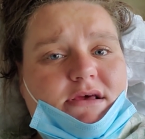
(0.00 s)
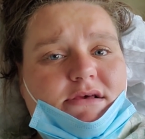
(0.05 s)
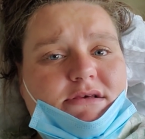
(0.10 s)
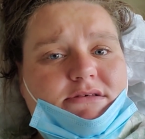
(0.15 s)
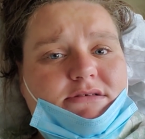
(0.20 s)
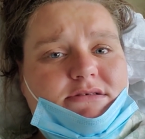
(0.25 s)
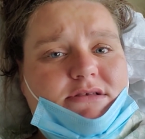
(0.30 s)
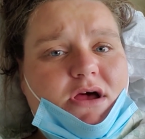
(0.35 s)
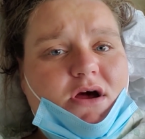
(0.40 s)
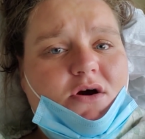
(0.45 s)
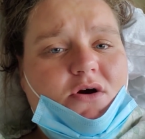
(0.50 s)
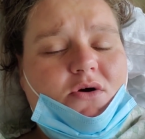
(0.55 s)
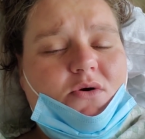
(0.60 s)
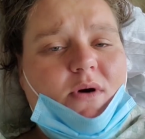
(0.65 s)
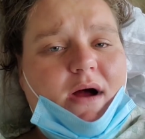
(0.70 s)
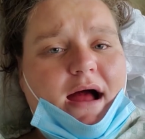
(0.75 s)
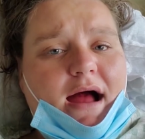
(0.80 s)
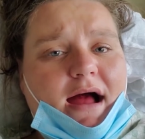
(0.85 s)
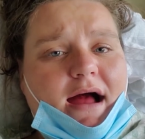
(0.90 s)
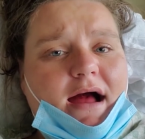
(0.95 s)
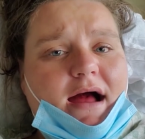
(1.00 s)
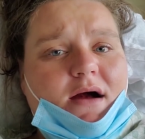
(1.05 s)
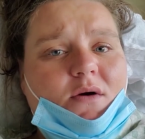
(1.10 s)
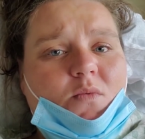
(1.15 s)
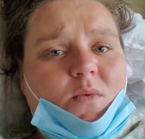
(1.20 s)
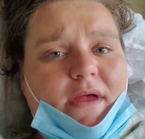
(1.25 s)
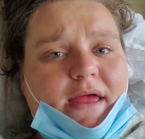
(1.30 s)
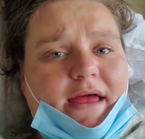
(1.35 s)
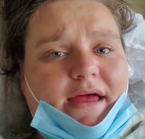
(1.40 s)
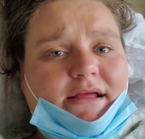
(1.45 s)
So I
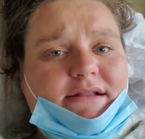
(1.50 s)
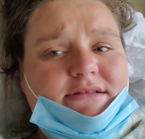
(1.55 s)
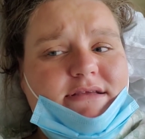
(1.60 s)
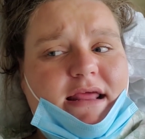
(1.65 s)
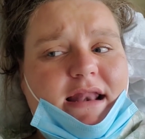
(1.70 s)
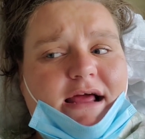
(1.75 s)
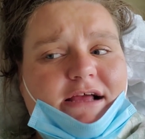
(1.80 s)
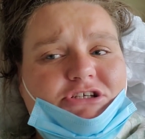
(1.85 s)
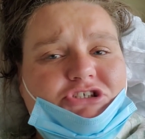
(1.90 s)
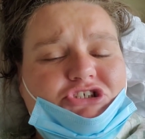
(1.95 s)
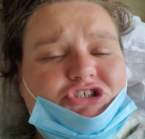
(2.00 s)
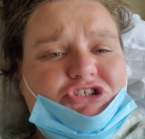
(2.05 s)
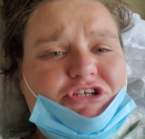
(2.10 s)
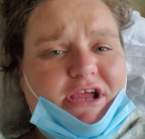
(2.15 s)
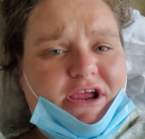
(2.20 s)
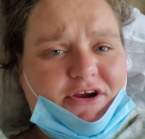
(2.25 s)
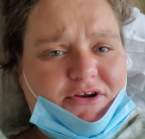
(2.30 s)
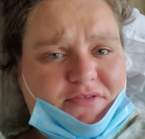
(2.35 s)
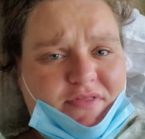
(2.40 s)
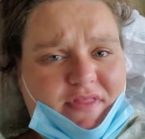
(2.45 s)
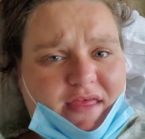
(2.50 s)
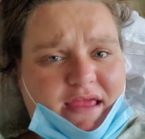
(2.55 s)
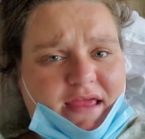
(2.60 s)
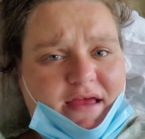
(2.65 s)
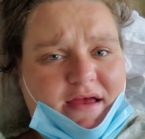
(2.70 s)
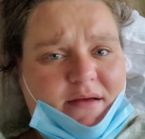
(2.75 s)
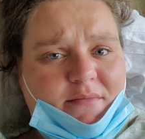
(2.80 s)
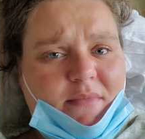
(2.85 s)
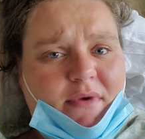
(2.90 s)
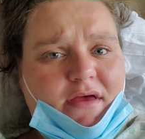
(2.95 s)
went and I shared
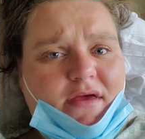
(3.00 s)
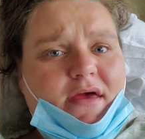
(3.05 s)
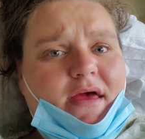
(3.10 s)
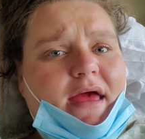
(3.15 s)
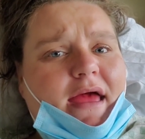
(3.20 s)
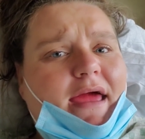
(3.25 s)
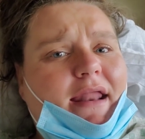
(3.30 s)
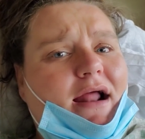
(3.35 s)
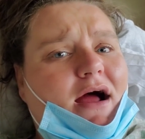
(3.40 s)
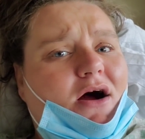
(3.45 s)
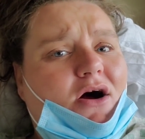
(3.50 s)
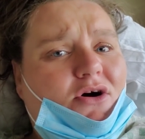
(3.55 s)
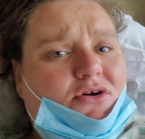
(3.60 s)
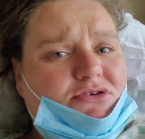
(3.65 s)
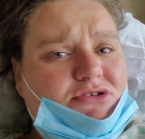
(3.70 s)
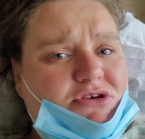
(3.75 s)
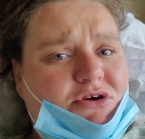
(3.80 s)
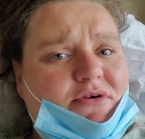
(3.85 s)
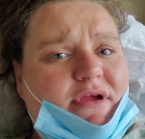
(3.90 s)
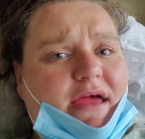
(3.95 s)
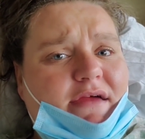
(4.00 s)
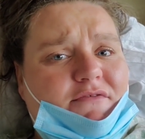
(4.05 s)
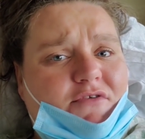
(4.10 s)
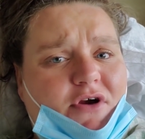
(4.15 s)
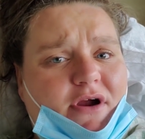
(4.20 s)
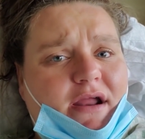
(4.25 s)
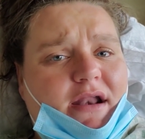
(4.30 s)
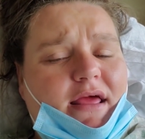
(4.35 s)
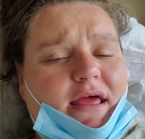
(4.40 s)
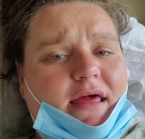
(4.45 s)
them, and I also gave
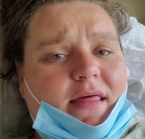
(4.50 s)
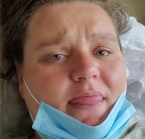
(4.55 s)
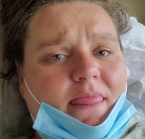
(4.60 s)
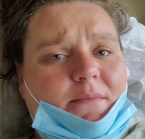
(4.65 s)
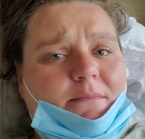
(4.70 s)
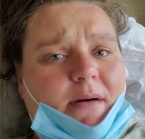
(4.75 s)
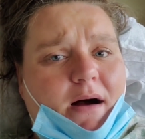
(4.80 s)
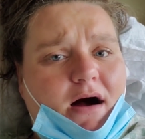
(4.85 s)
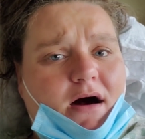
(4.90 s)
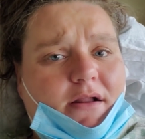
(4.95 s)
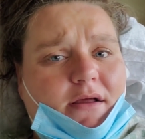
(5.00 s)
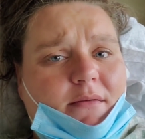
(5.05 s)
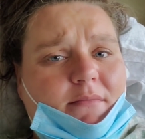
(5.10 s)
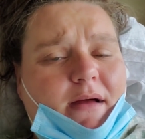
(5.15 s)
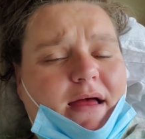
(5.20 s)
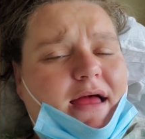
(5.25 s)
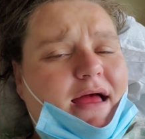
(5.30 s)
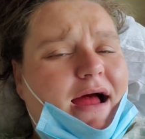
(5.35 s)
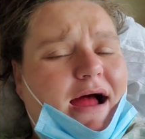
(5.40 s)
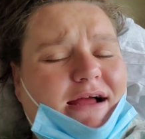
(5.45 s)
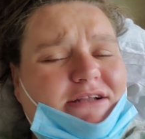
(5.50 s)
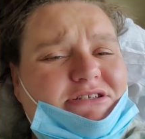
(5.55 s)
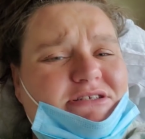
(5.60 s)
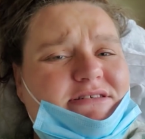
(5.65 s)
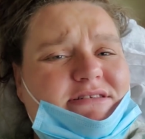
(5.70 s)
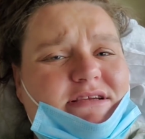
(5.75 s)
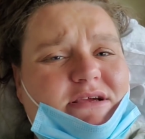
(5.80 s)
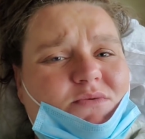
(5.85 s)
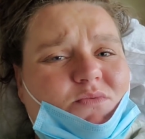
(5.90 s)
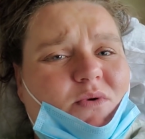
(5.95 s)
credit in the bottom. I
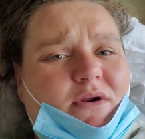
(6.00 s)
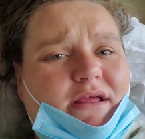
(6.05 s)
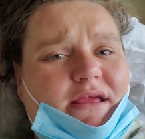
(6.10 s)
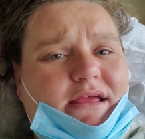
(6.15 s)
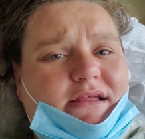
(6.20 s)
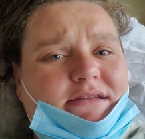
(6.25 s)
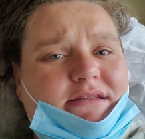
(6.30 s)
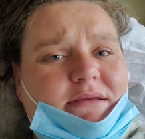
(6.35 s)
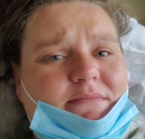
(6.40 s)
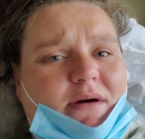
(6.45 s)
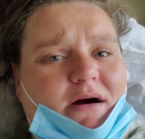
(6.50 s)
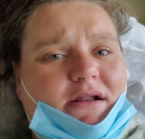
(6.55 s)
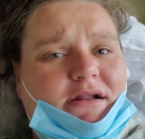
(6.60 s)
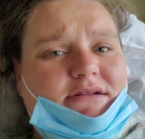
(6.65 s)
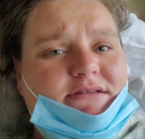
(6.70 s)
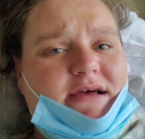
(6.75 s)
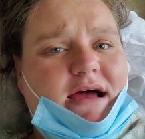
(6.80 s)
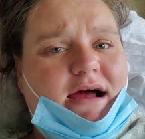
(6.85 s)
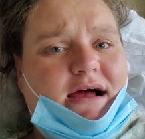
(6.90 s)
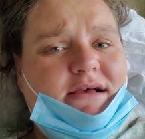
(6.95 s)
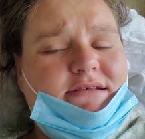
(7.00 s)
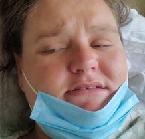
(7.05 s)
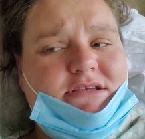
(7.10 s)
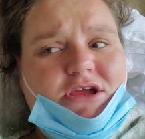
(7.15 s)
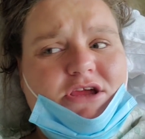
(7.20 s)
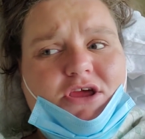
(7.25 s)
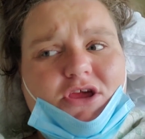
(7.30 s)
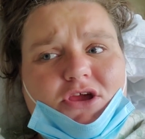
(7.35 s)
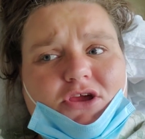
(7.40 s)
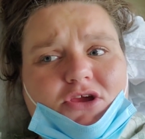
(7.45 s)
just didn't want to get demonetized
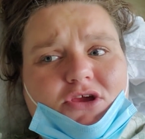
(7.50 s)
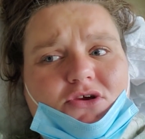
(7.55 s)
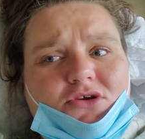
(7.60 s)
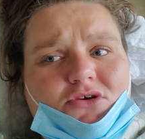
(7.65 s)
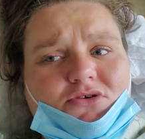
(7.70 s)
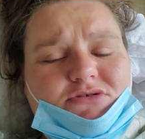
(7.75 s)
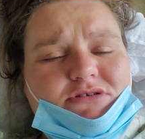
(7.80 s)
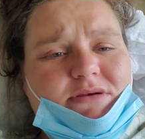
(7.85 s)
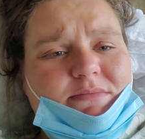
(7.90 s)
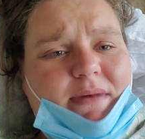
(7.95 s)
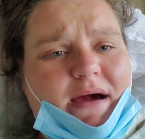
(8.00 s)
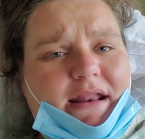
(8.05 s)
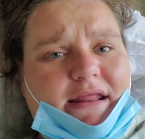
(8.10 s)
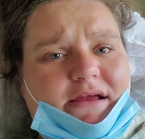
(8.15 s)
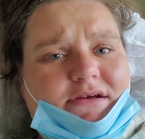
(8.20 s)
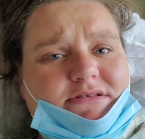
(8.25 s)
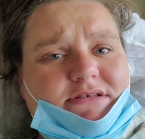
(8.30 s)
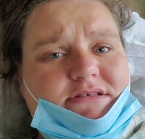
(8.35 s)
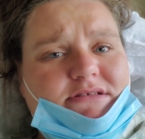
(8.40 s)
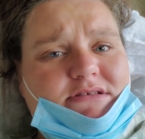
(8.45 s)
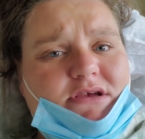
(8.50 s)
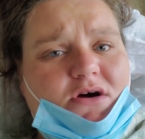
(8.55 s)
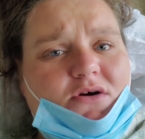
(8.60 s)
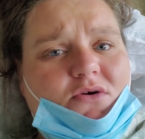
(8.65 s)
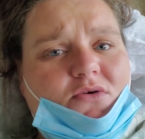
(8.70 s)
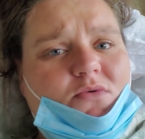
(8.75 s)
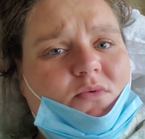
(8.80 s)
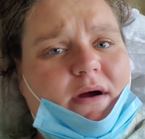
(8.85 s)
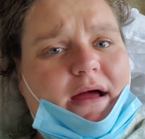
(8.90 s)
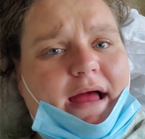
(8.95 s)
you use somebody else's
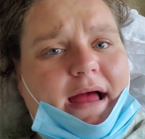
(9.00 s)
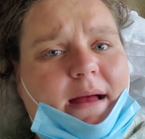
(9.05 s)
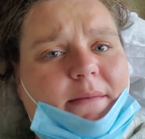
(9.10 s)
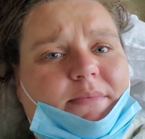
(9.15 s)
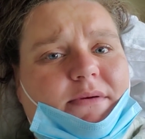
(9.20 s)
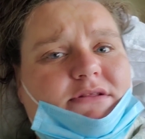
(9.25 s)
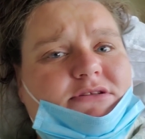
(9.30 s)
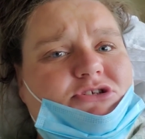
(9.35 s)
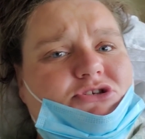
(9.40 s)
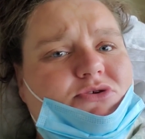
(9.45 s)
song, what happens?